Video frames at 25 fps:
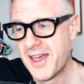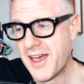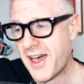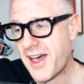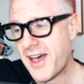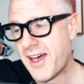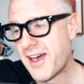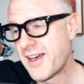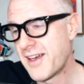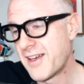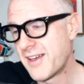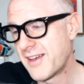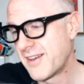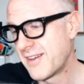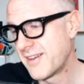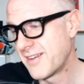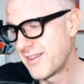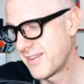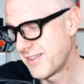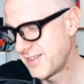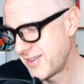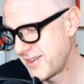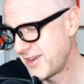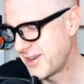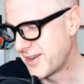
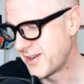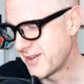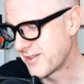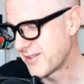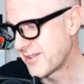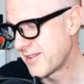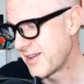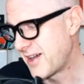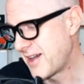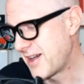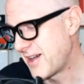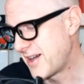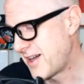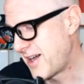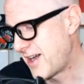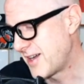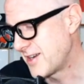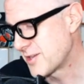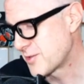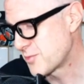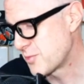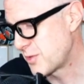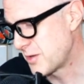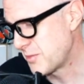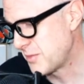I
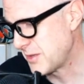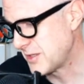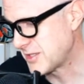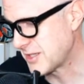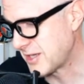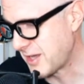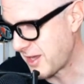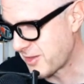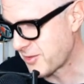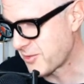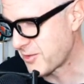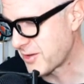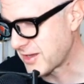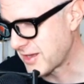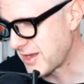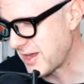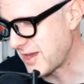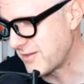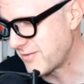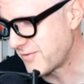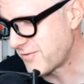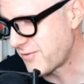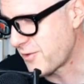just want to be together again,